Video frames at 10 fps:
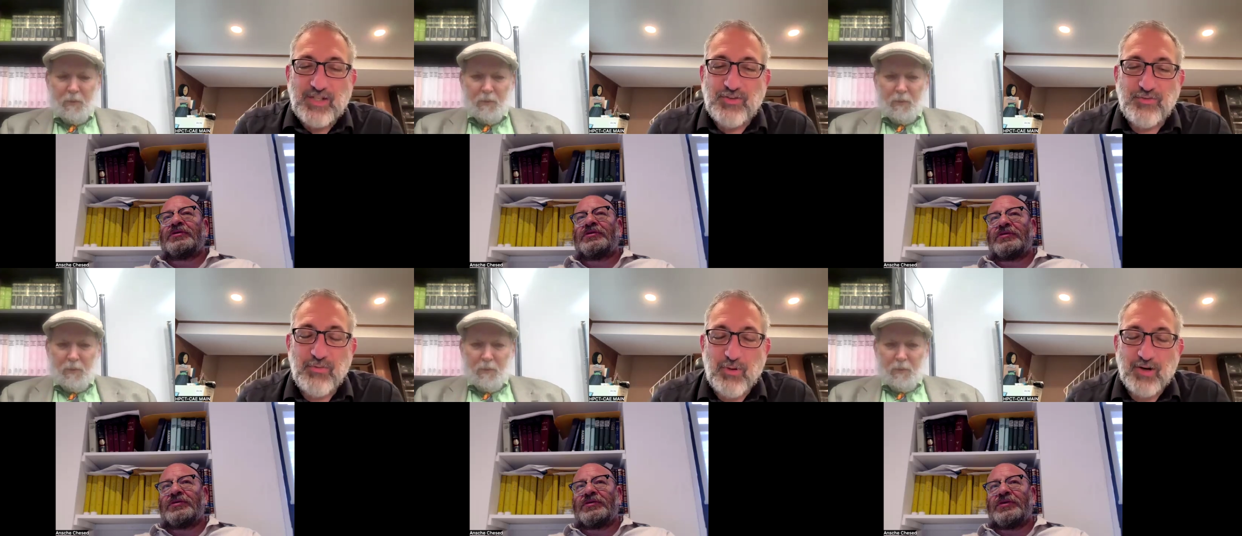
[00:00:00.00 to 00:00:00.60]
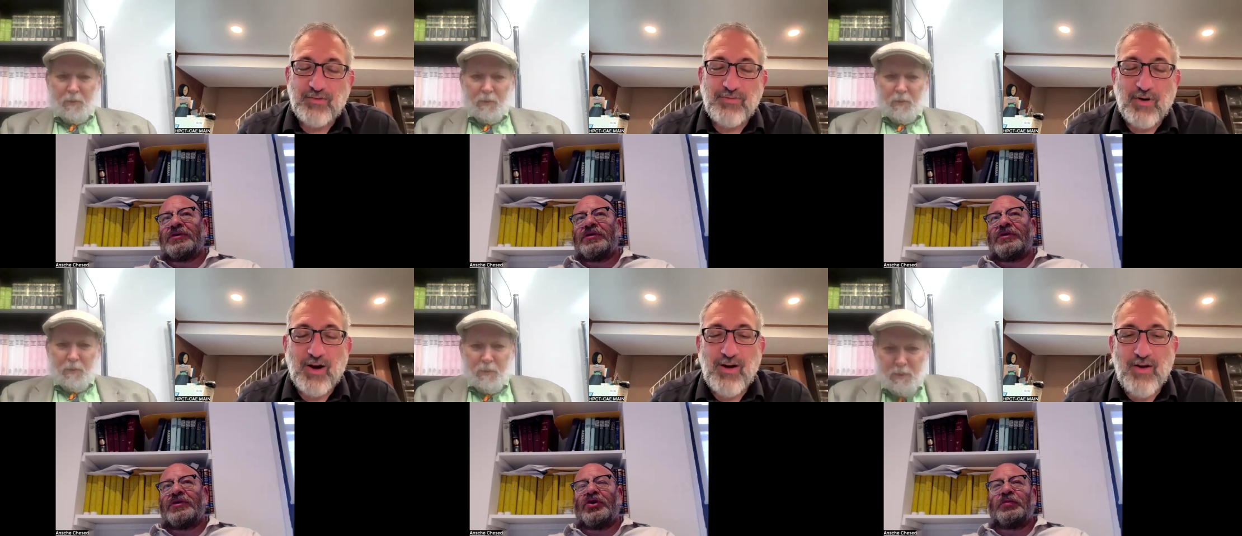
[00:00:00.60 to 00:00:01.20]
Speaker 1: pitch for
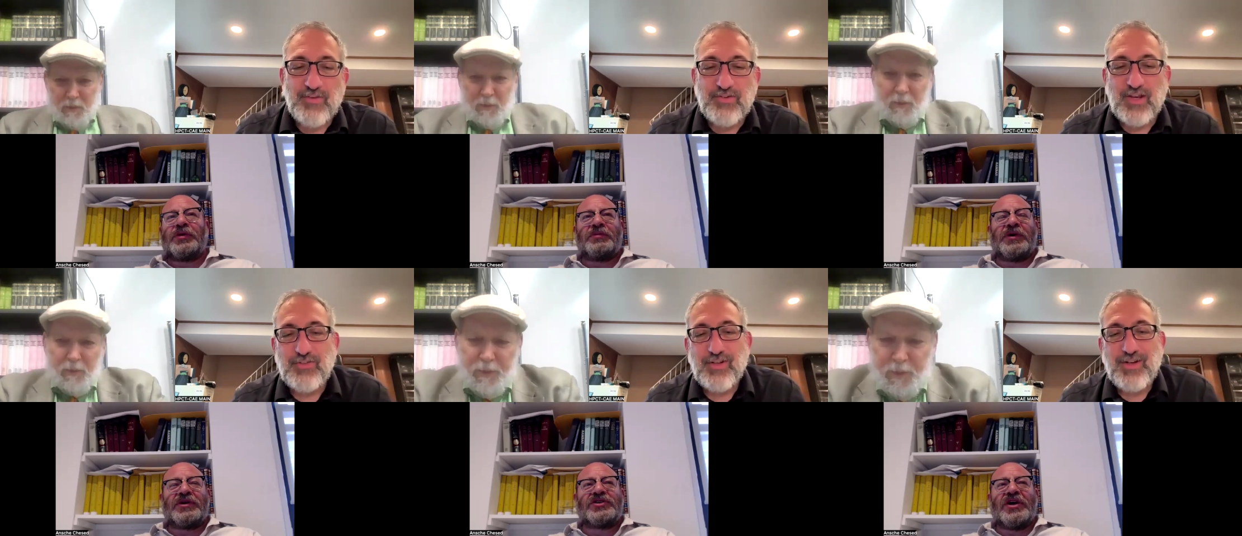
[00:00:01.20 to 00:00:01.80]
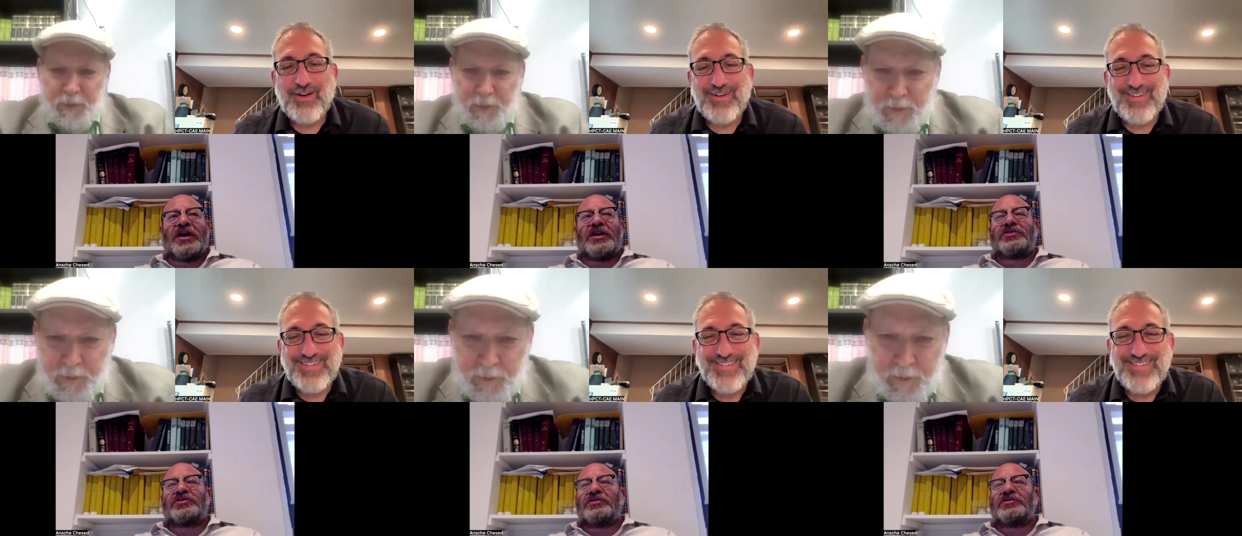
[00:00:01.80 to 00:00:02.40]
for our conversation.
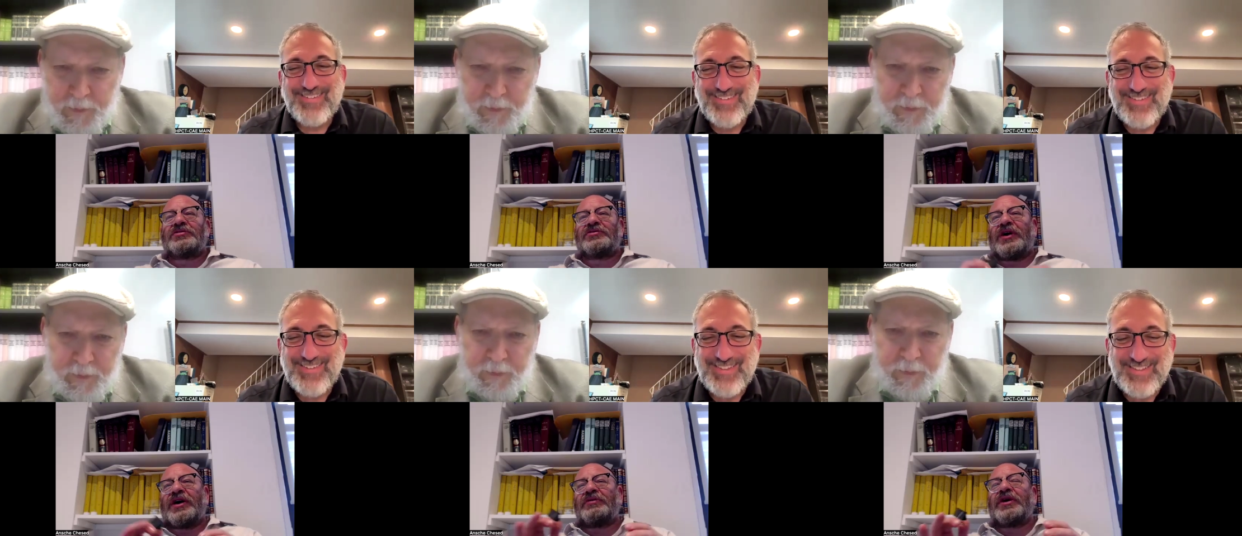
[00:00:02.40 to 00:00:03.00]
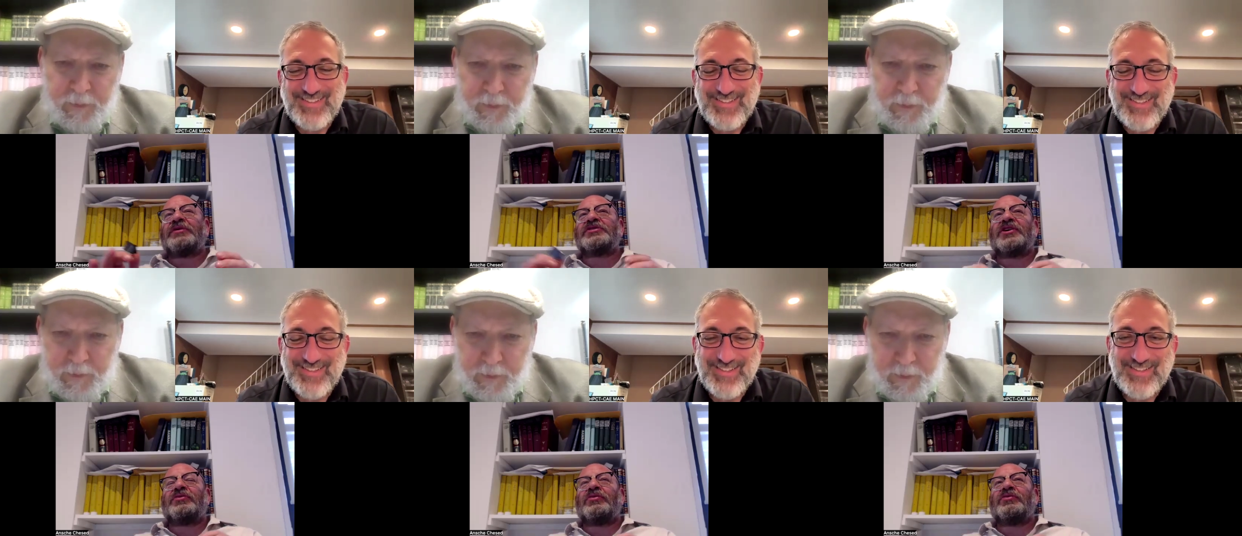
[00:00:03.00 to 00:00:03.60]
Speaker 2: So I, I would
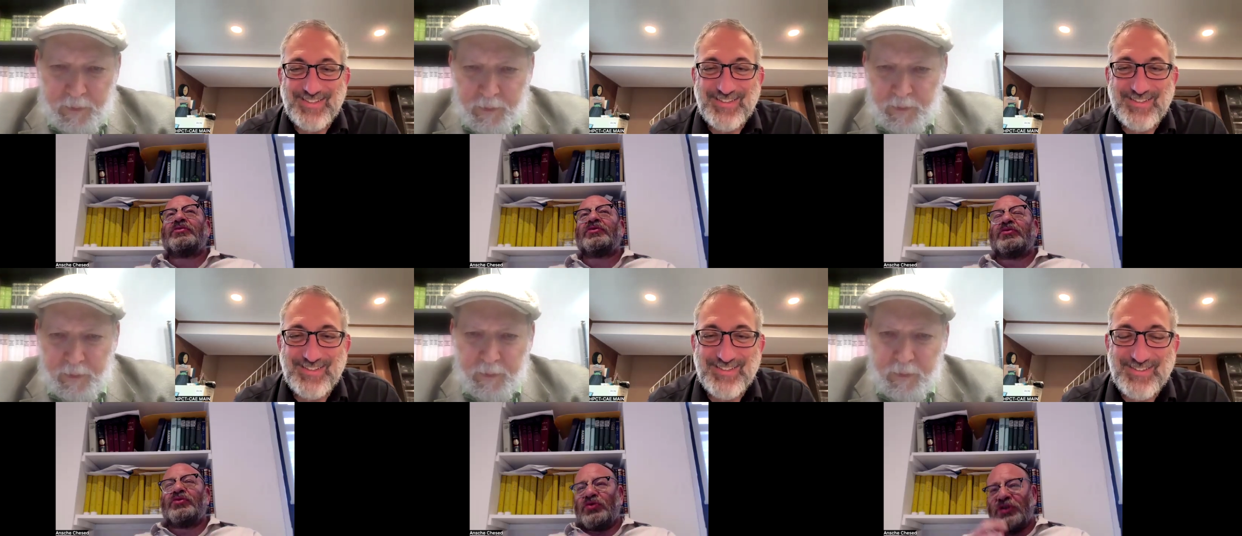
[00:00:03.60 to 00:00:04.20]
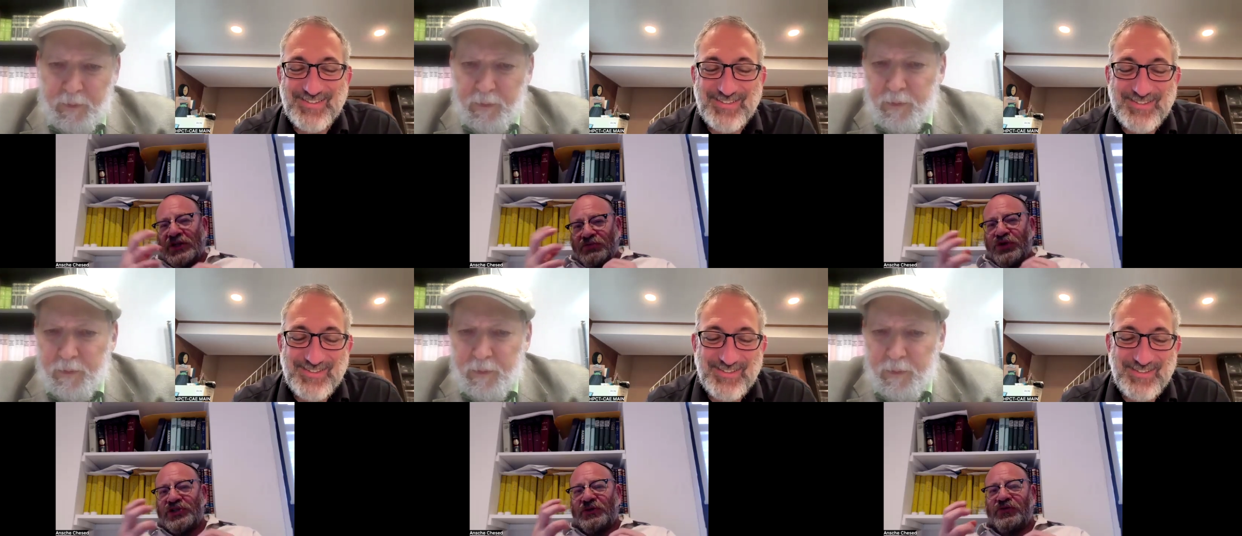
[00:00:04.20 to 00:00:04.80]
say that
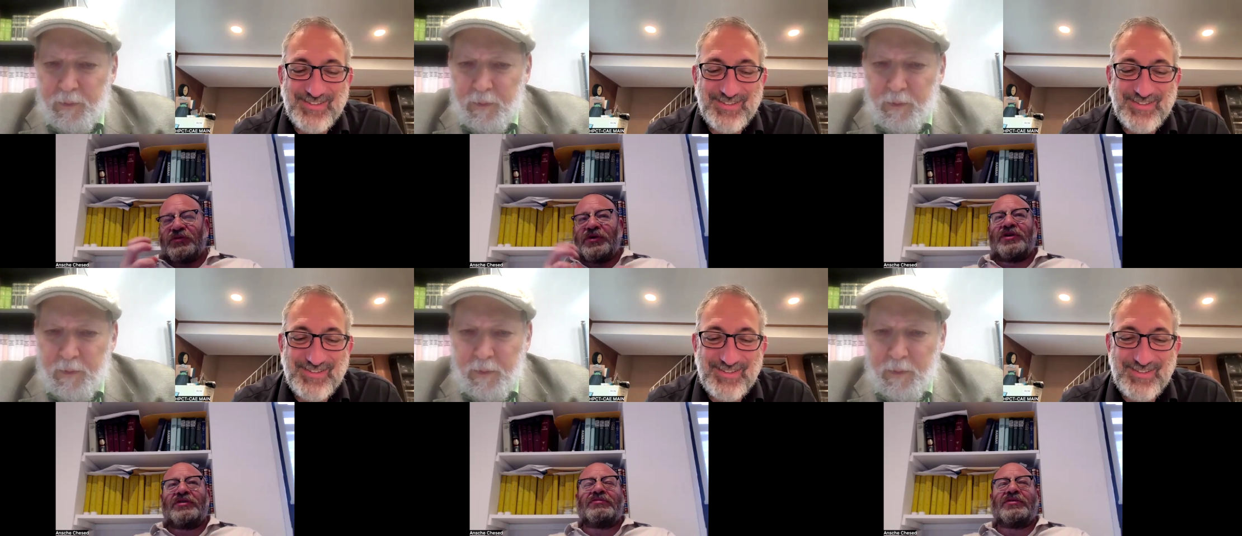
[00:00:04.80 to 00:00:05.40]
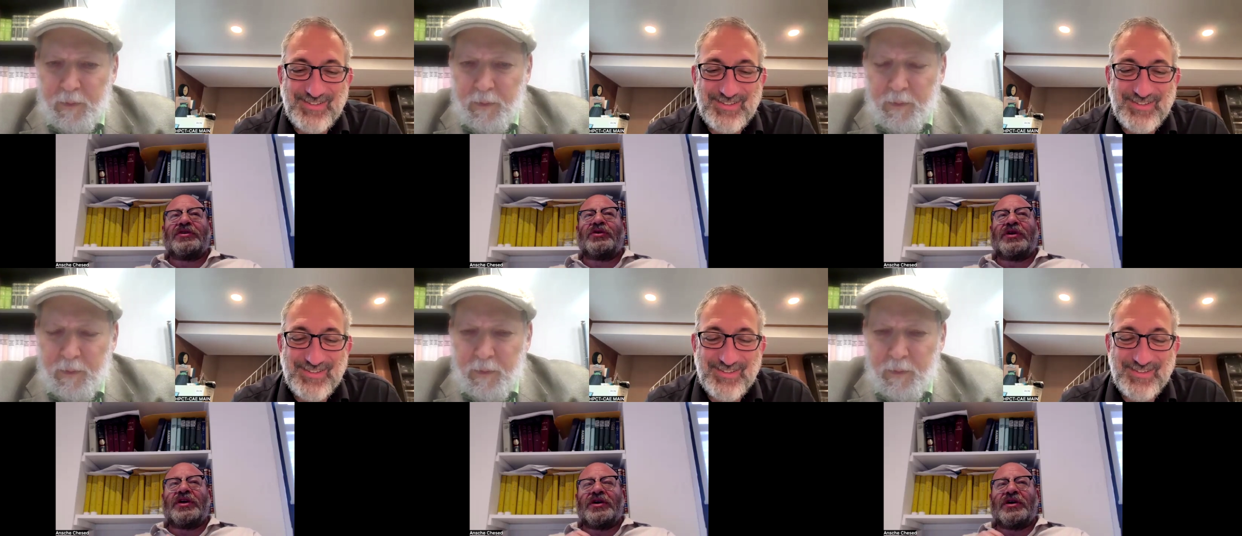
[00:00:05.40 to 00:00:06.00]
brings up for me, you know,
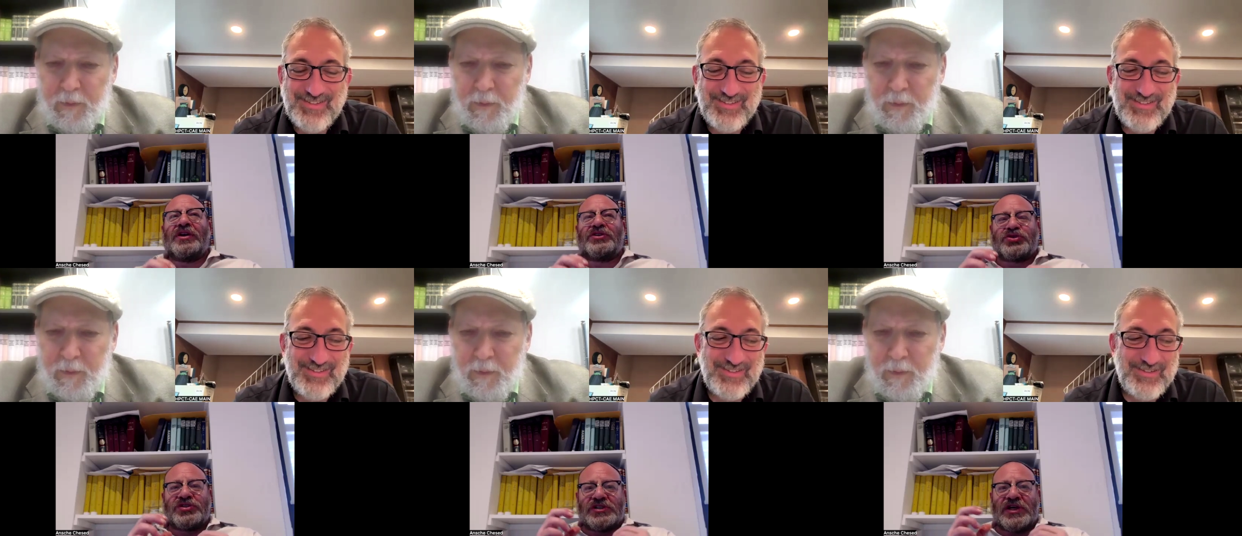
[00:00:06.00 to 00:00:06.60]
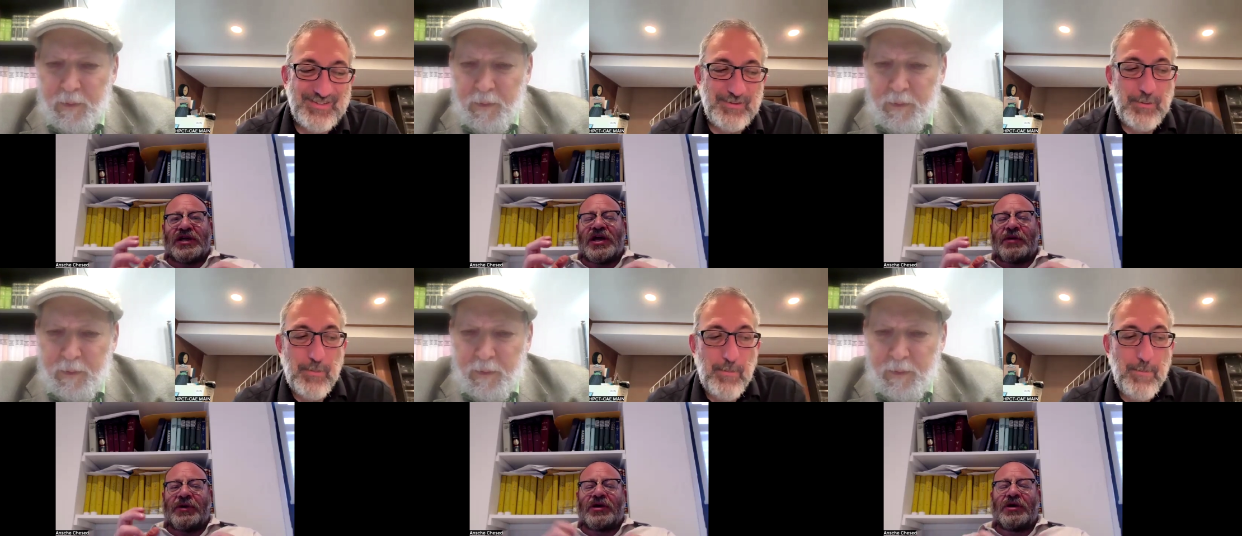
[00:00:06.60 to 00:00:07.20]
an, an interesting
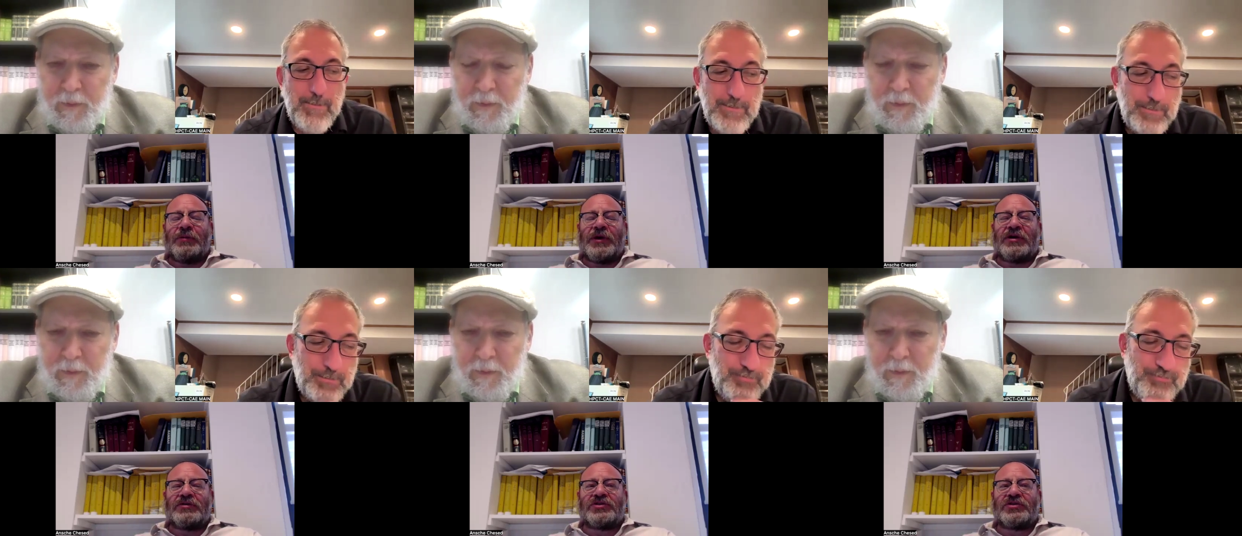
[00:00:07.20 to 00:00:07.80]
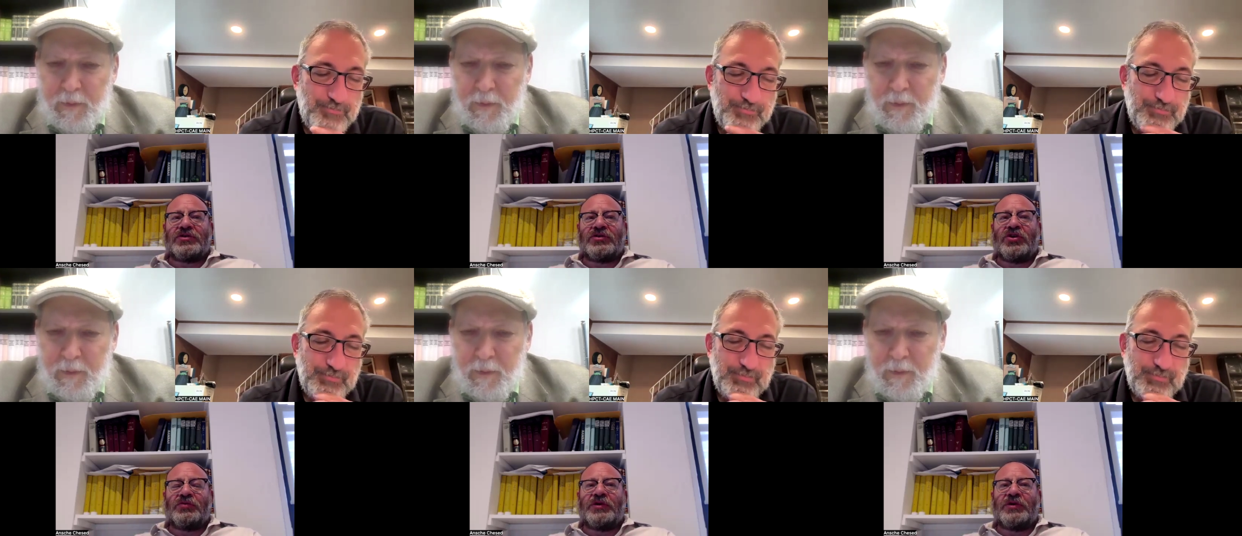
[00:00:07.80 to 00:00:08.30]
dynamic about Yom